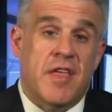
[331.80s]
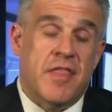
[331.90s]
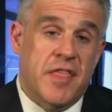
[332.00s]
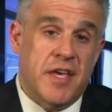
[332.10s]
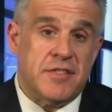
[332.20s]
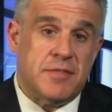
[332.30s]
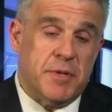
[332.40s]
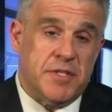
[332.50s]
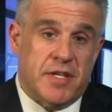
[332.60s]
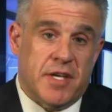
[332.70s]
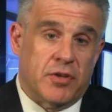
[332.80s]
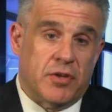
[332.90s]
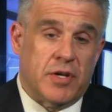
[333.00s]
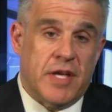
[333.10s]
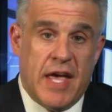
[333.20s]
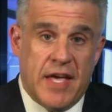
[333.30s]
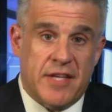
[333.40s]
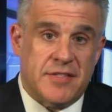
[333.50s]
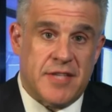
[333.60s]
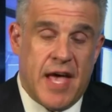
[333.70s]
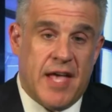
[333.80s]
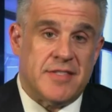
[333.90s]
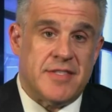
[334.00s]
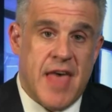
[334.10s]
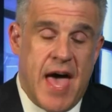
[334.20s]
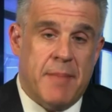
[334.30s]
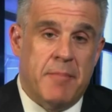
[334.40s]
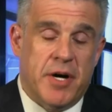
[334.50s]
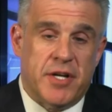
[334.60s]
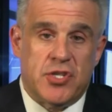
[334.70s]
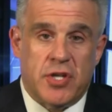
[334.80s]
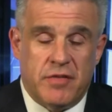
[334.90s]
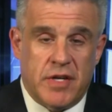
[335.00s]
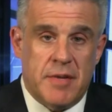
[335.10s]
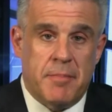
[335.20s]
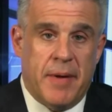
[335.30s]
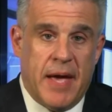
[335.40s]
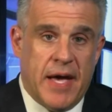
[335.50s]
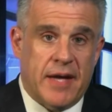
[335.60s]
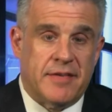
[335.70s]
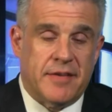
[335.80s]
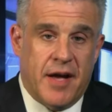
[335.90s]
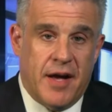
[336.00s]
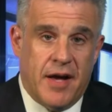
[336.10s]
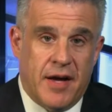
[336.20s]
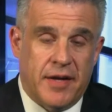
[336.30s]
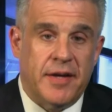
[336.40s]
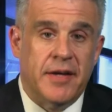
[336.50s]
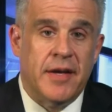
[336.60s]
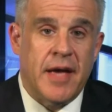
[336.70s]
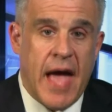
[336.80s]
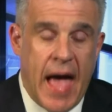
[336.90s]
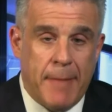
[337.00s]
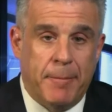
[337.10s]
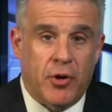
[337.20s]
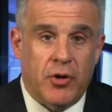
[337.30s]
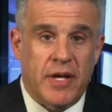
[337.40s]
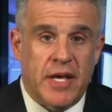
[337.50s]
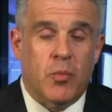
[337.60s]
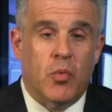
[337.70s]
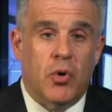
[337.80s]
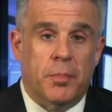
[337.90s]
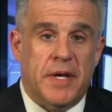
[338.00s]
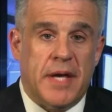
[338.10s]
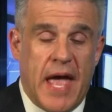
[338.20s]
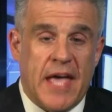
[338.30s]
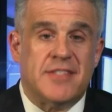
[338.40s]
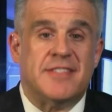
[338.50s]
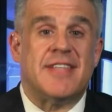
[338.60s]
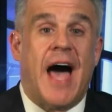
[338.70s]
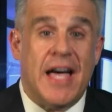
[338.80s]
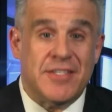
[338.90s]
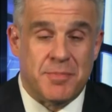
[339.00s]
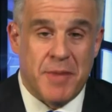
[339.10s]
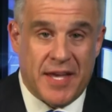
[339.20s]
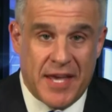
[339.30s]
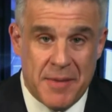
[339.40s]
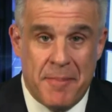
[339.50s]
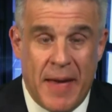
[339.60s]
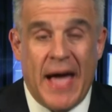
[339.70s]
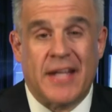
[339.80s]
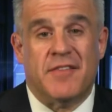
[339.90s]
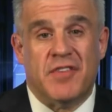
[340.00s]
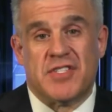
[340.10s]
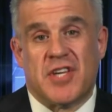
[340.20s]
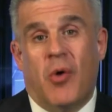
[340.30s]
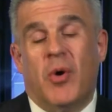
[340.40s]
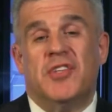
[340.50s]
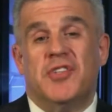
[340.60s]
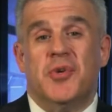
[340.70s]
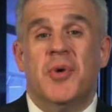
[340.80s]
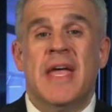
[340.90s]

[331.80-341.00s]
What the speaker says: this particular case has that much of an impact on Apple, it will be a seismic impact if it's going to